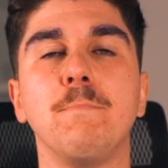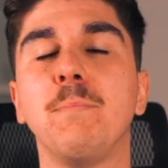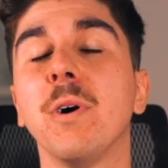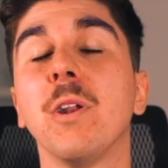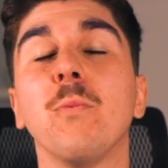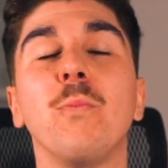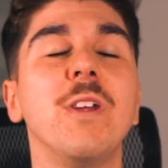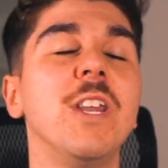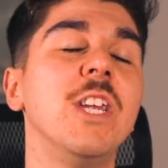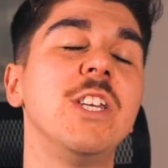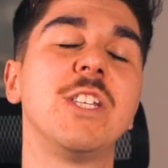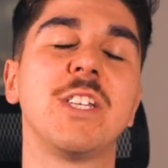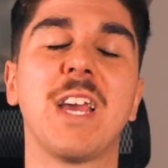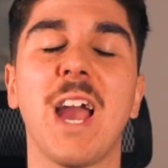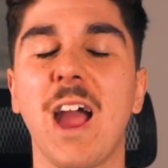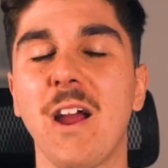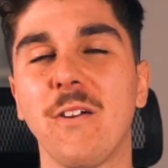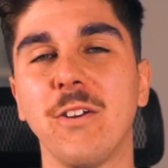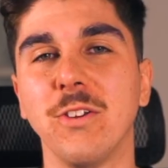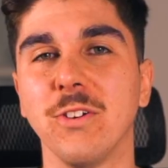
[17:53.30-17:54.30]
But we need to
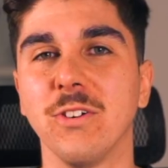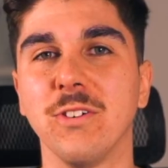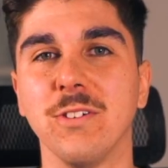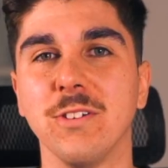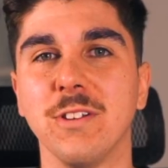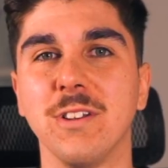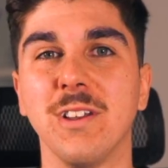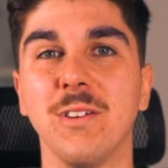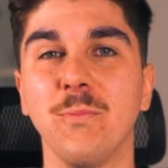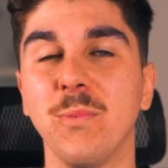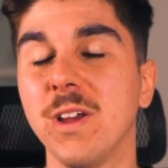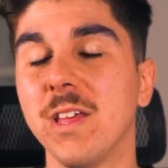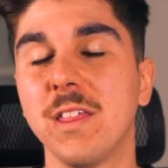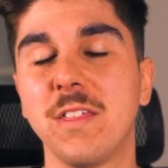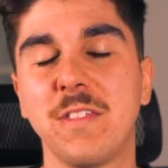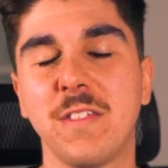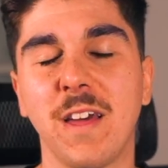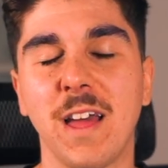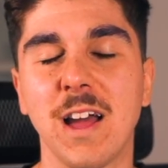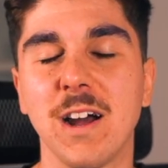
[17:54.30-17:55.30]
carry on
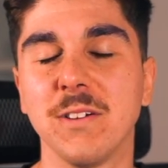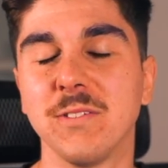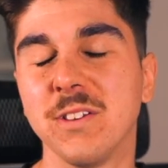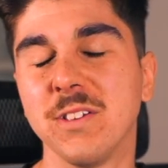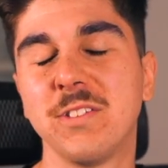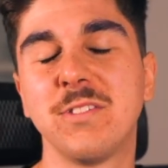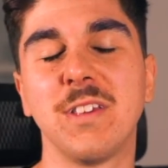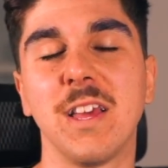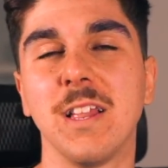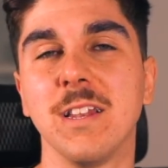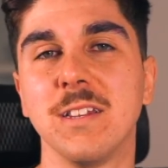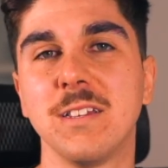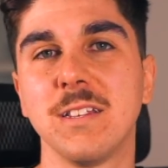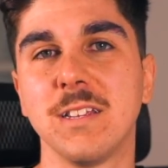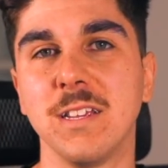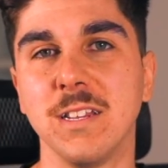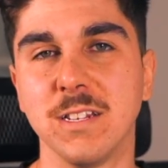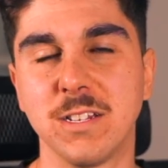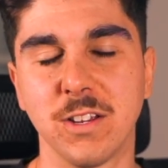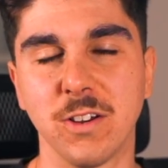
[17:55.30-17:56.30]
with our descent
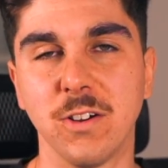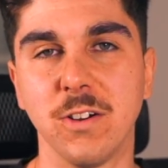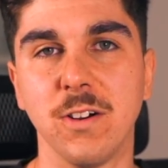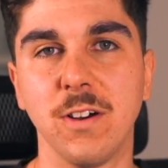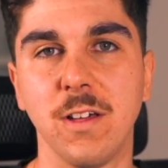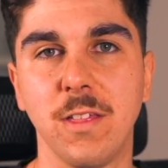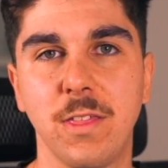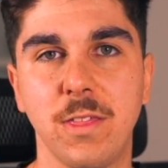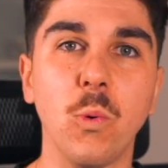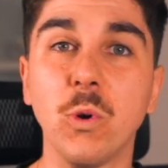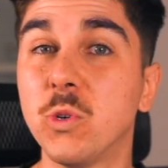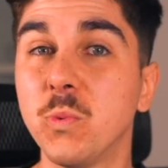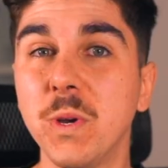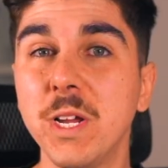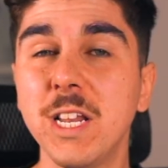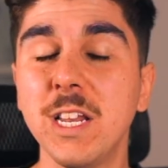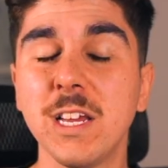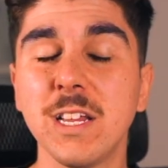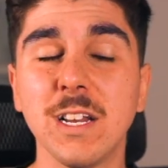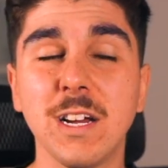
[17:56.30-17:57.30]
into Earth, which
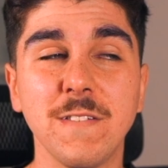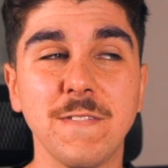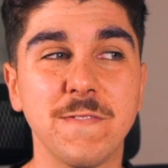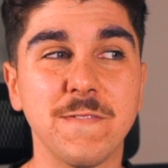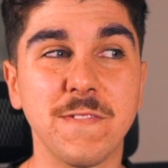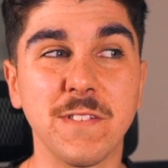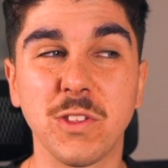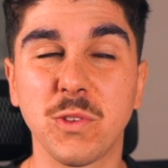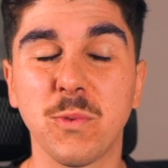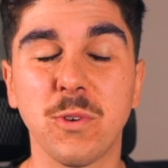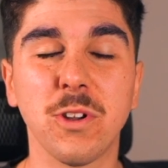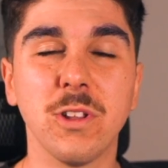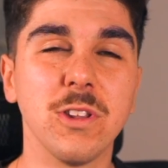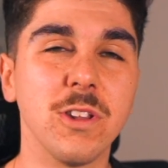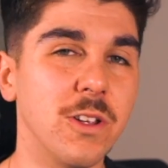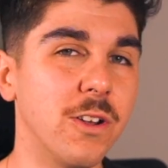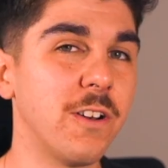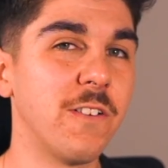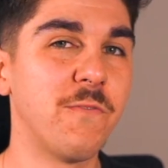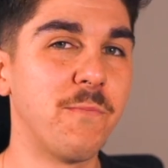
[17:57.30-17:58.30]
weirdly enough is where a
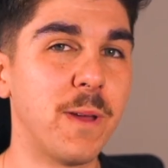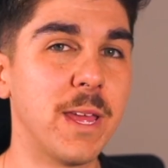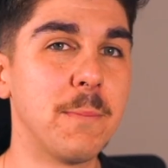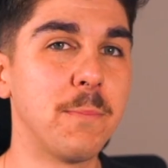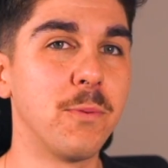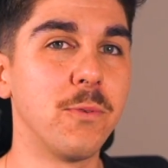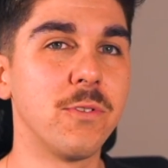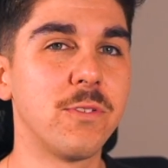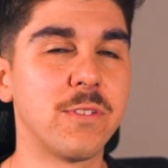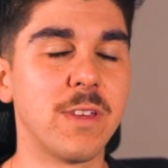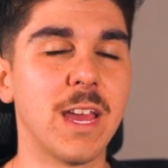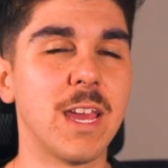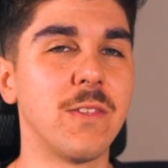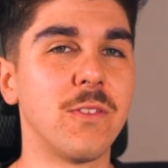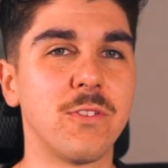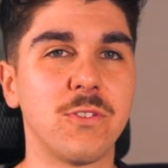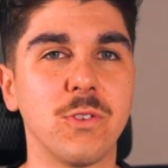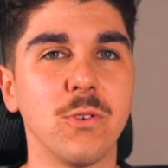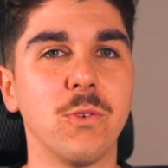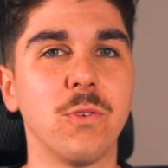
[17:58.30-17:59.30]
lot of people say the
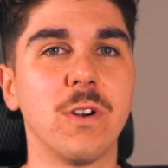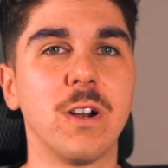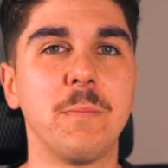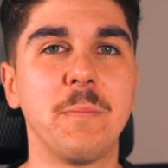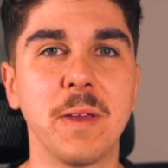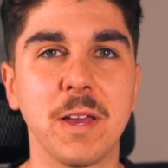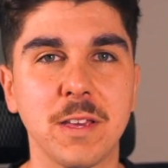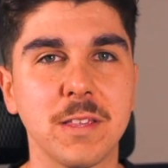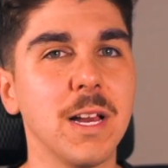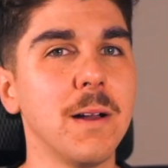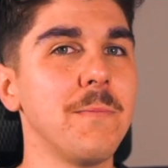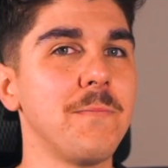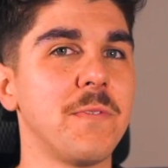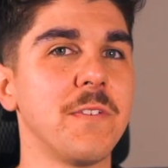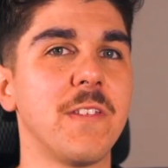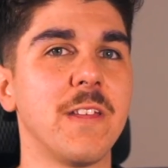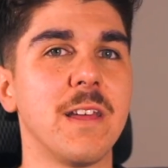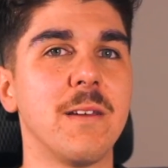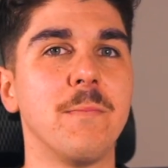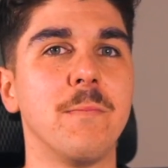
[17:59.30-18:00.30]
story picks up for
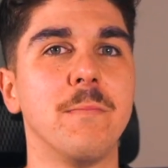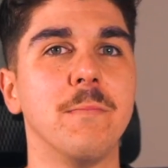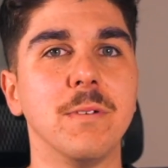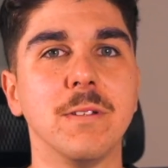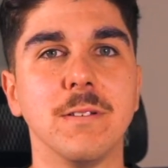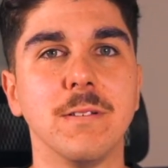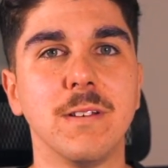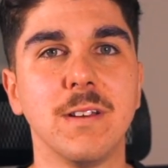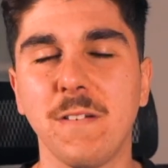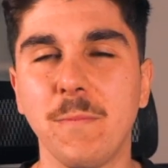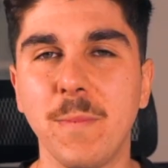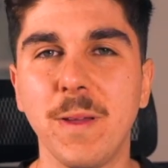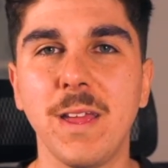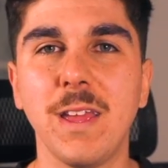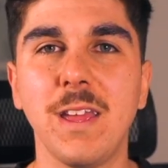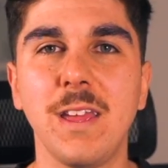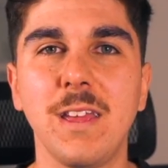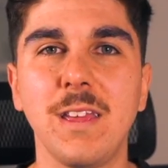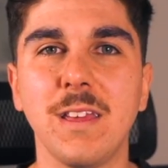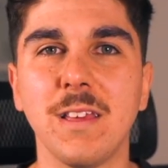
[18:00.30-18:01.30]
them, but for
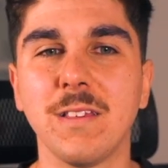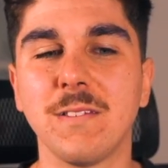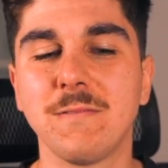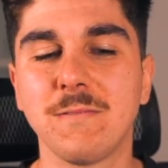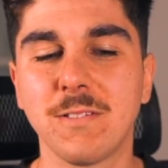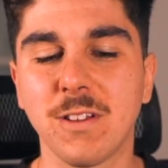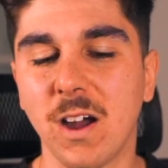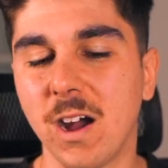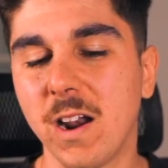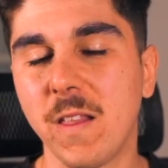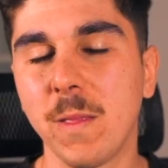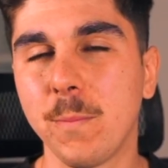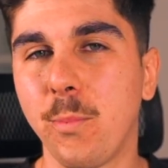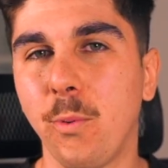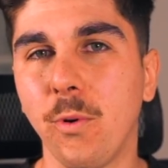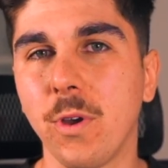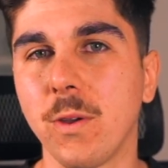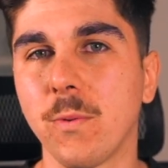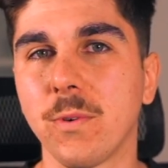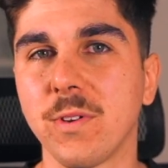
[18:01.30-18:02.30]
me is kind of the
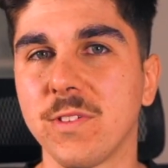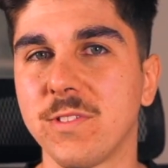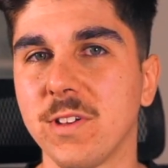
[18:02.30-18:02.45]
point where it